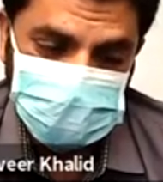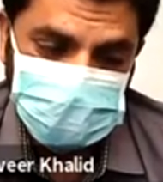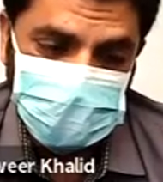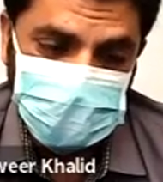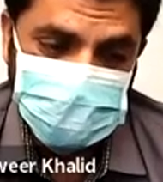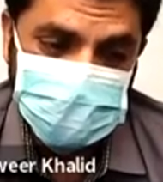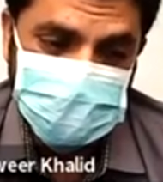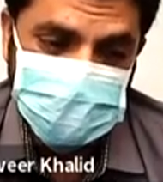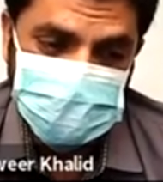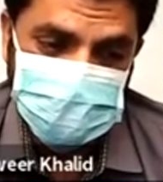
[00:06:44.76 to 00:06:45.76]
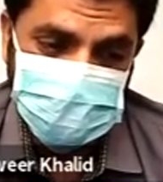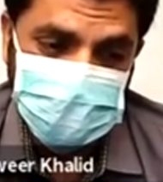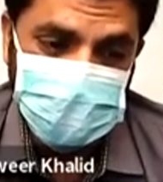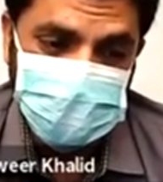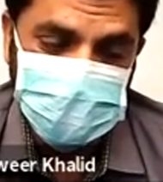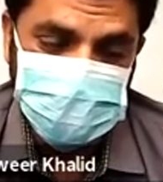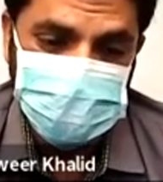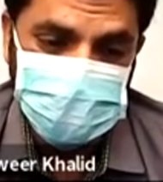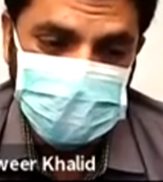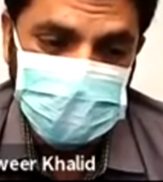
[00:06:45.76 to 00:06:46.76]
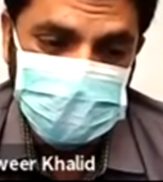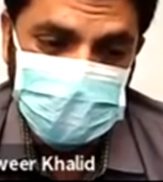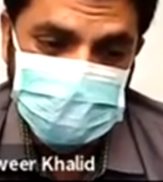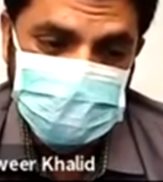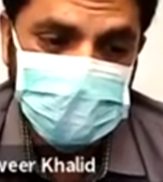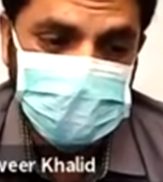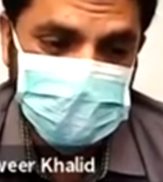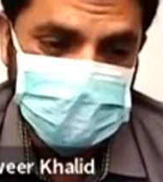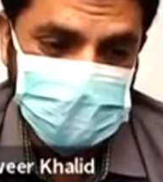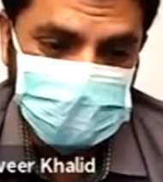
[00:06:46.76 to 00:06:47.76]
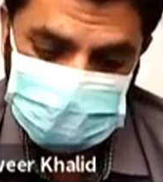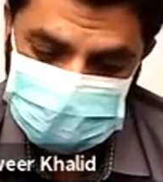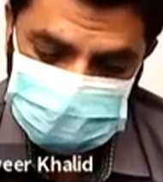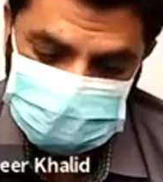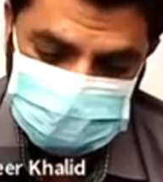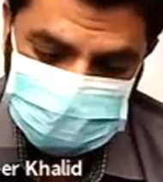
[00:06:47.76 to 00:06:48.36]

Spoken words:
prophylaxis is necessary in patient with the variceal upper GI bleeding.